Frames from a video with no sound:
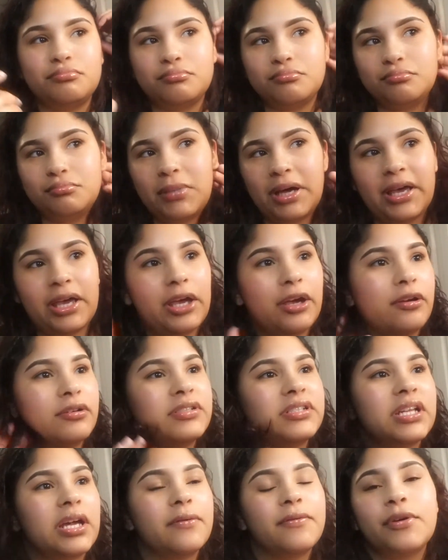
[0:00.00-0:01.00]
my hair
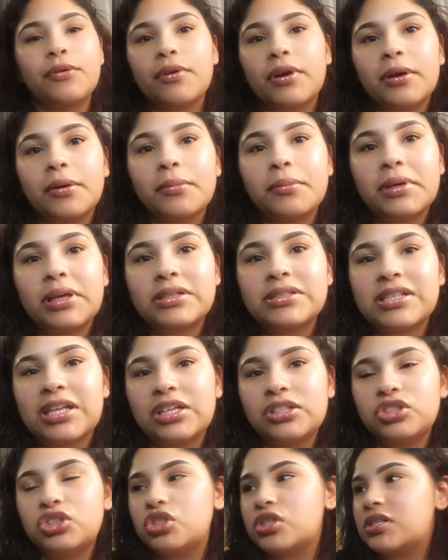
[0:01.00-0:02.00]
is everywhere because
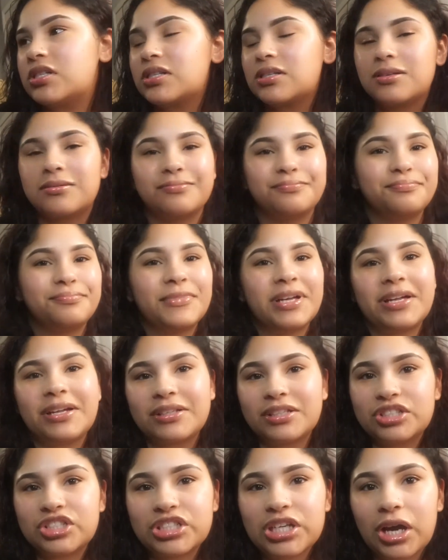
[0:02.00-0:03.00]
I just got out
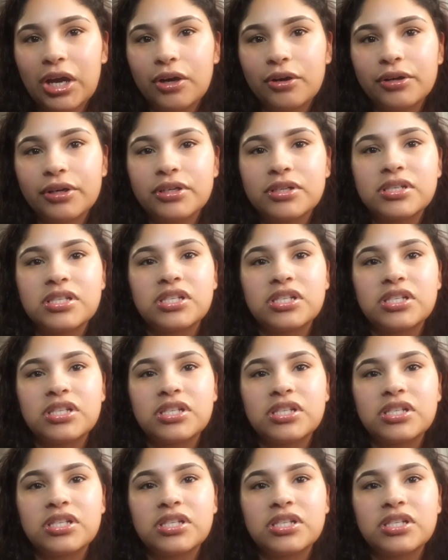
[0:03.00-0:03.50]
the shower.